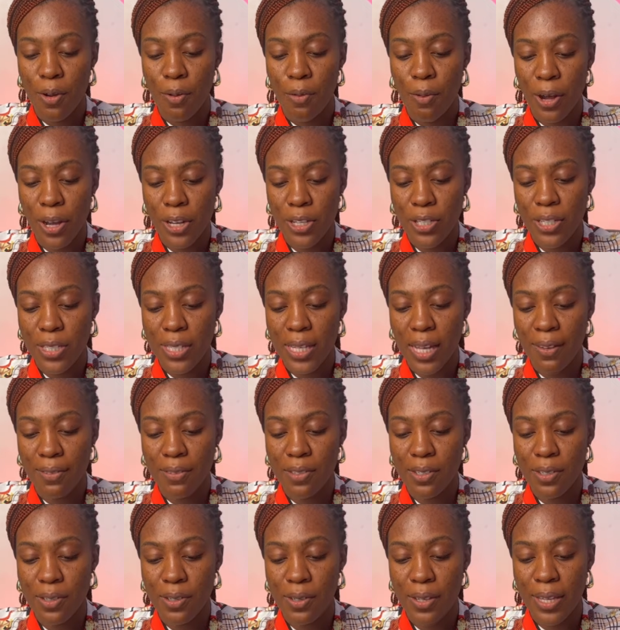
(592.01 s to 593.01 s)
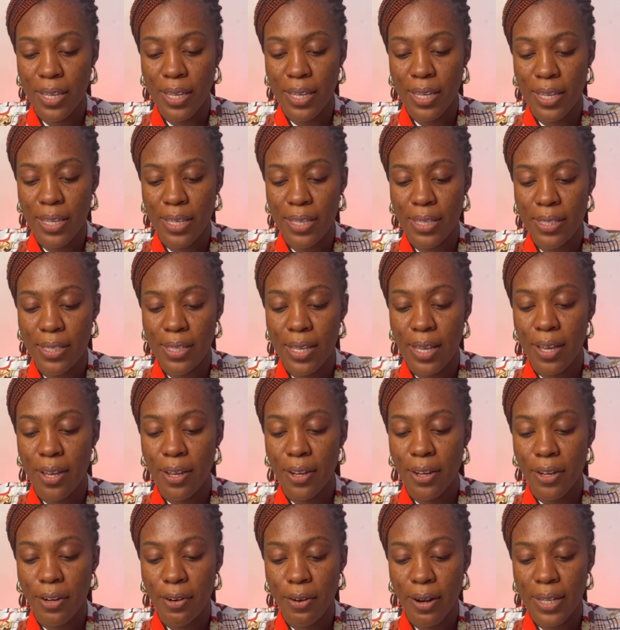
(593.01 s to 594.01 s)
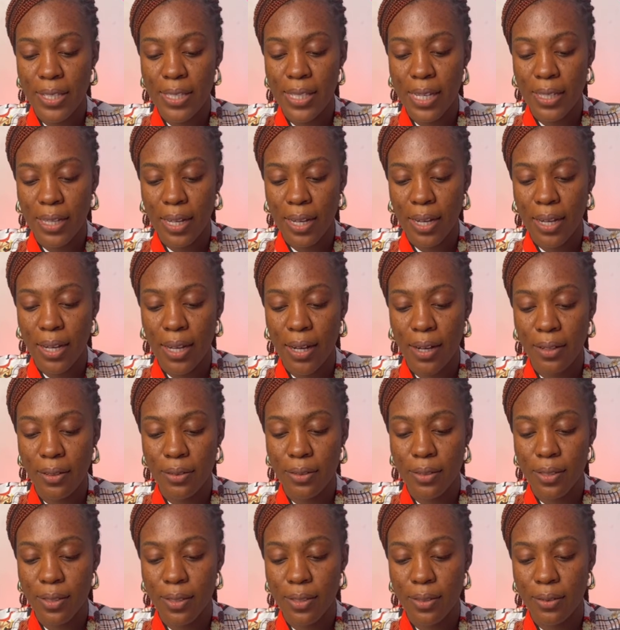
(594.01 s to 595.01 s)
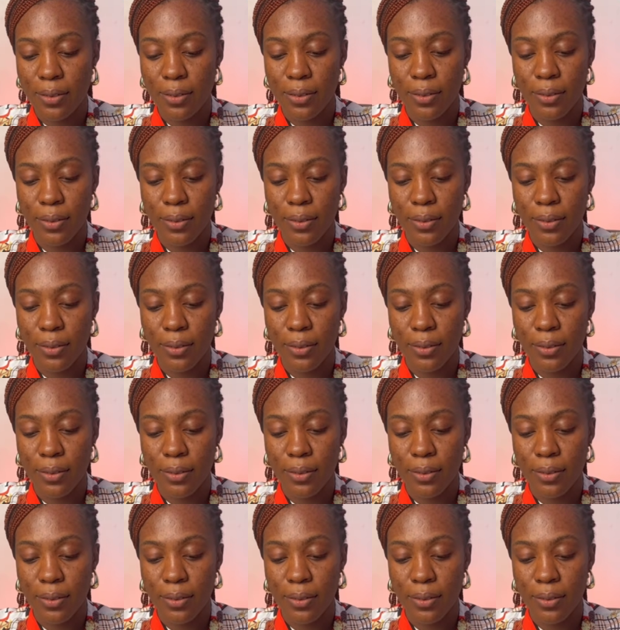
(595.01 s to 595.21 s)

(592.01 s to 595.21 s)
what you just have to do is create an account.